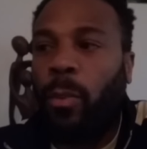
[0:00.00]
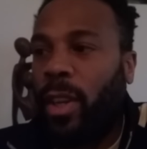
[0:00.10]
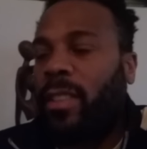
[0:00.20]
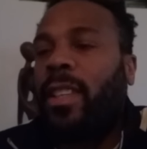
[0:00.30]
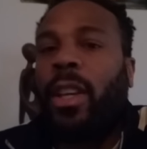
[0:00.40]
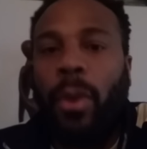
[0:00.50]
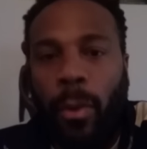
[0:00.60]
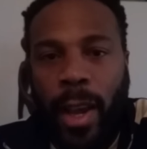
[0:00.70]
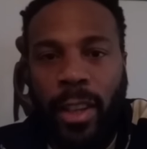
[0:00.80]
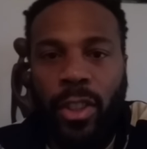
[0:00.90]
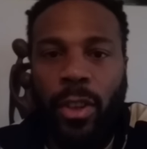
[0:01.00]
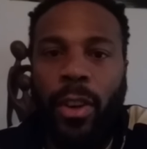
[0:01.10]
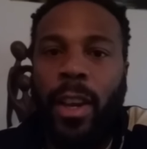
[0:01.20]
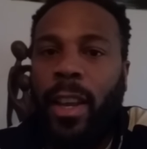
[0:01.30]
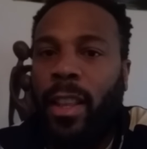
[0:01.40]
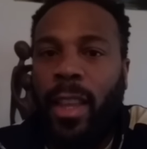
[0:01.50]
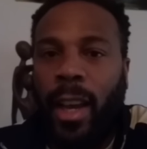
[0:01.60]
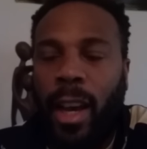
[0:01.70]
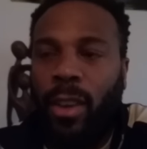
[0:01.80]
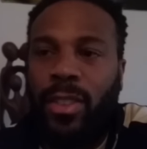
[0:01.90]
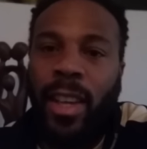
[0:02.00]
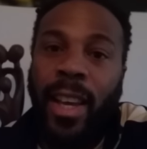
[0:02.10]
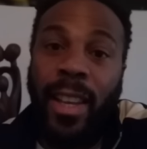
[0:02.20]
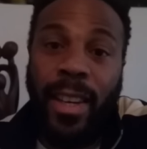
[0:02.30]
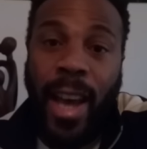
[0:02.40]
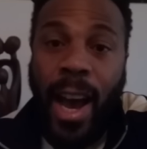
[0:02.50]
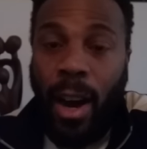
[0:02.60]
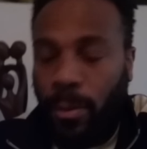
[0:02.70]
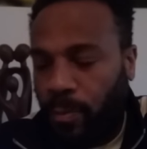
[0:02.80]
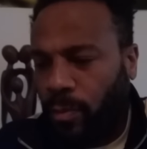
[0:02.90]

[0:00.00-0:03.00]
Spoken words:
with a secret grand jury or anything else. Now,